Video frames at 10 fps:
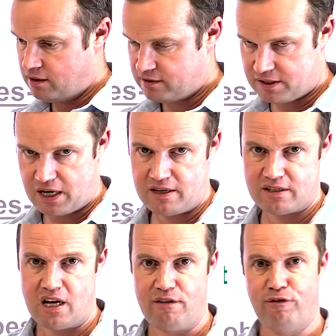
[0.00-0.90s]
Stay
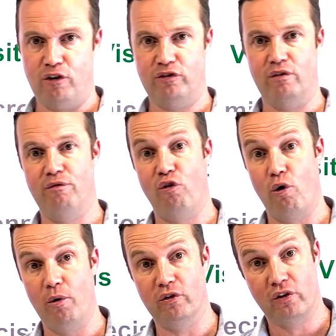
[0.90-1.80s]
safe first and
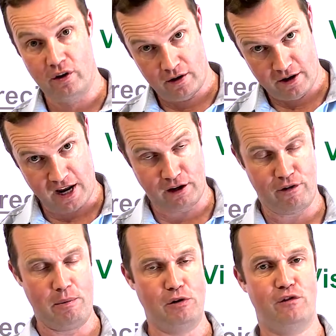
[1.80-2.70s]
foremost. Thank you
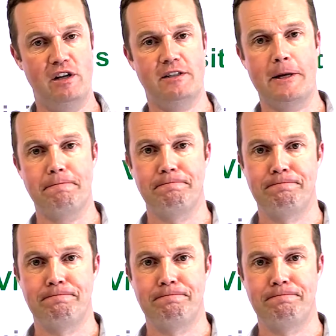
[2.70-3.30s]
very much for listening.